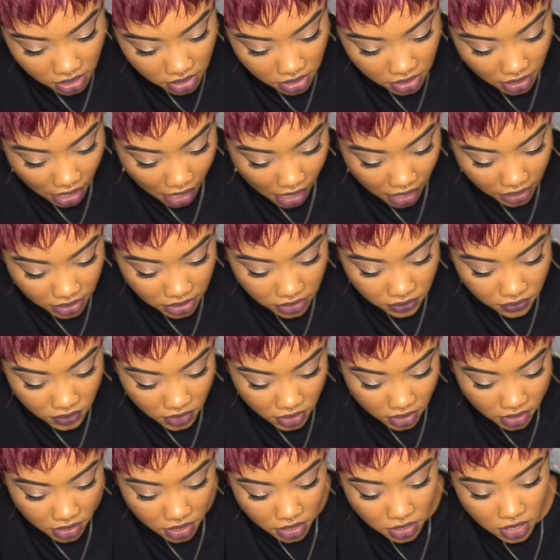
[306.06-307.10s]
not
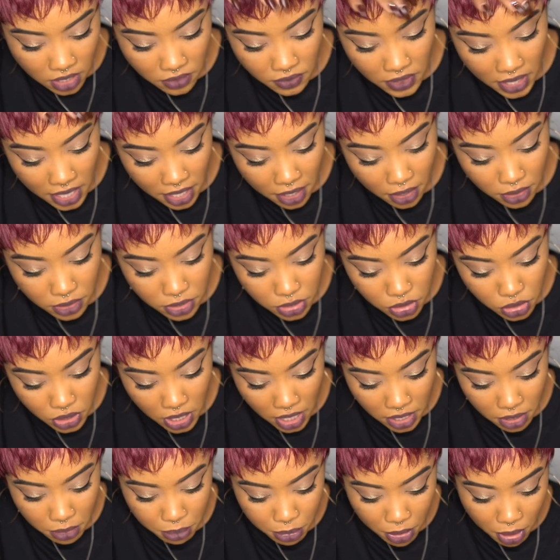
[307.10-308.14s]
even enough hair to
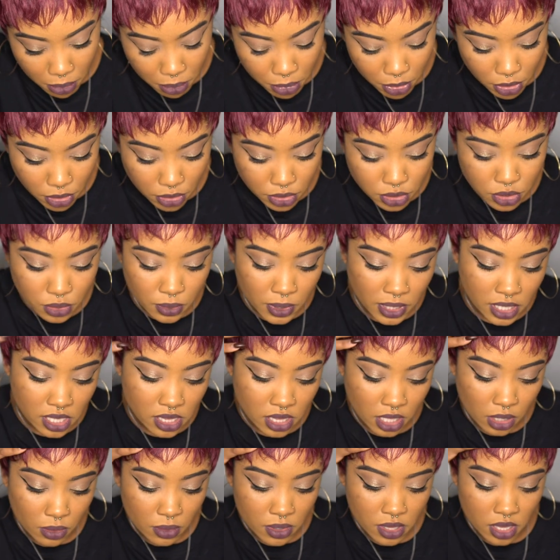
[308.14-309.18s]
try to bump it or do
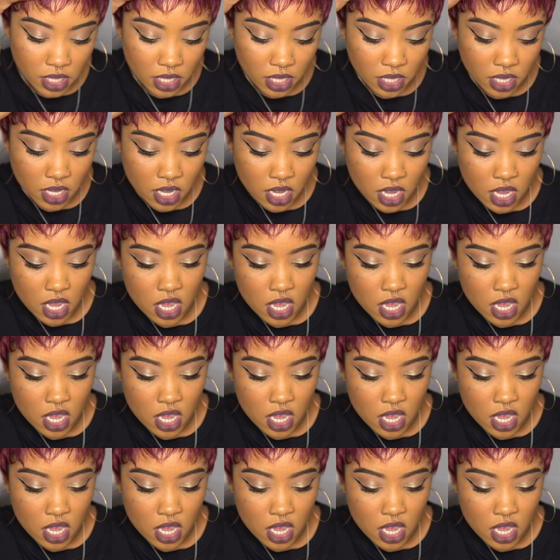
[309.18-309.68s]
anything with it.